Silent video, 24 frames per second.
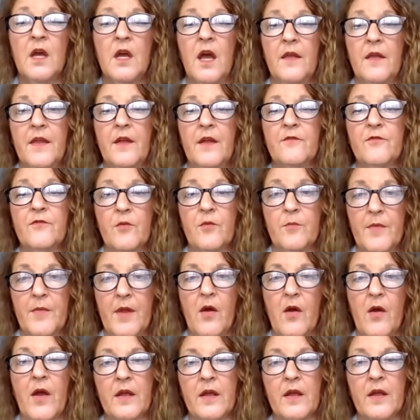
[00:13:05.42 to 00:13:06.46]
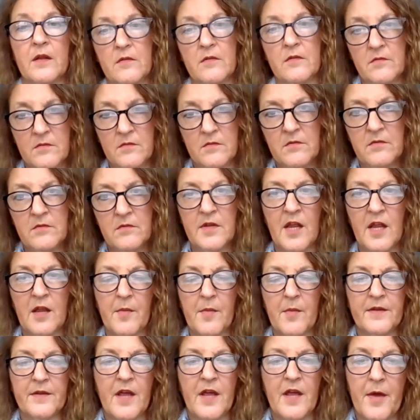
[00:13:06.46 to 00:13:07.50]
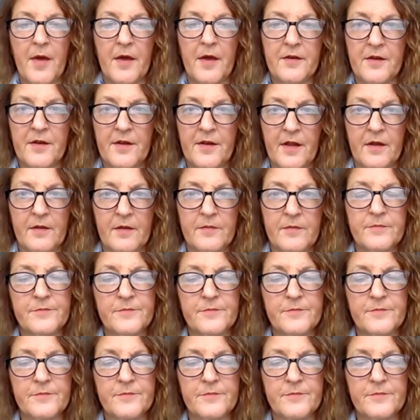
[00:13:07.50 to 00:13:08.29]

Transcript: And then from there, I can take my time editing.